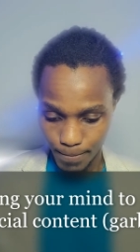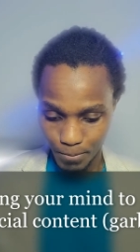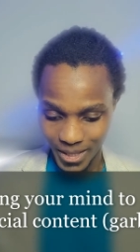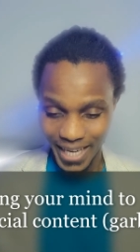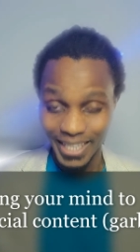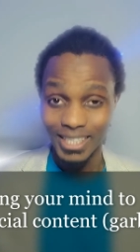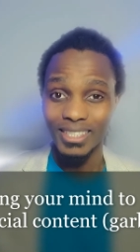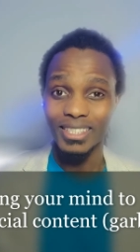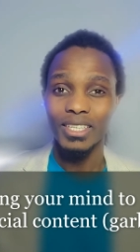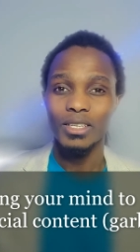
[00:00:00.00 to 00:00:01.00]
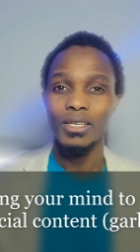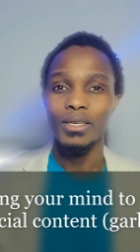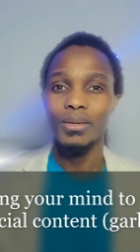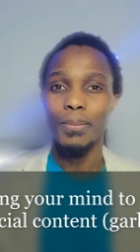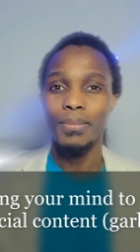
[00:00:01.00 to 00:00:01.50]
that is
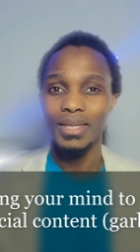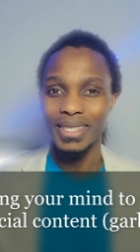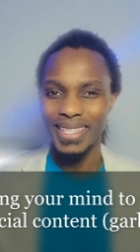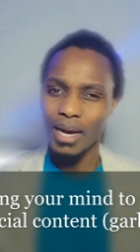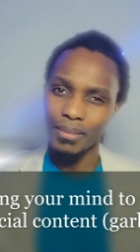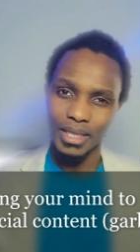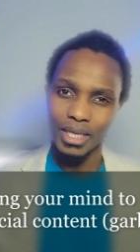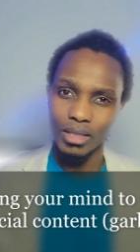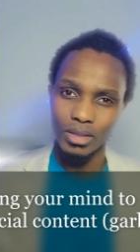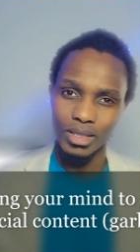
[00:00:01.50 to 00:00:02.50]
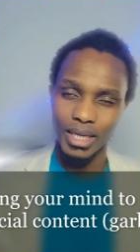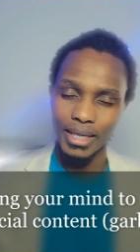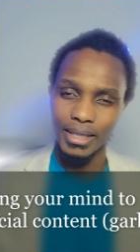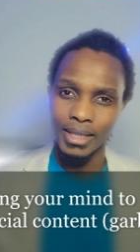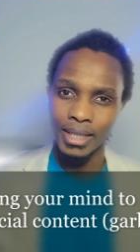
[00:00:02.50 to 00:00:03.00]
down. It's
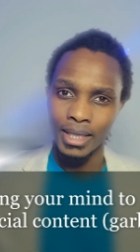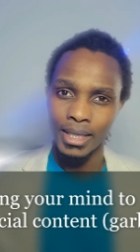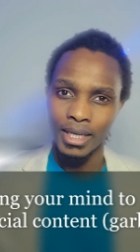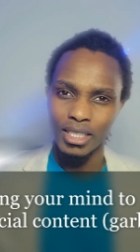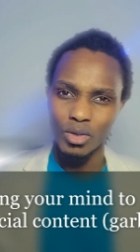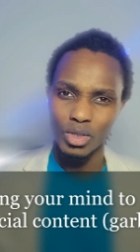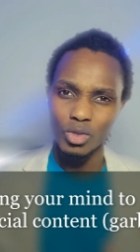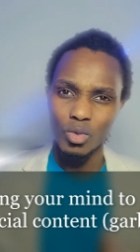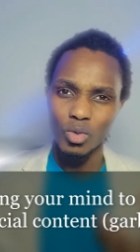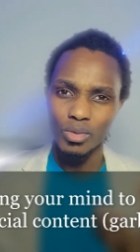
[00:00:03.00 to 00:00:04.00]
like there is no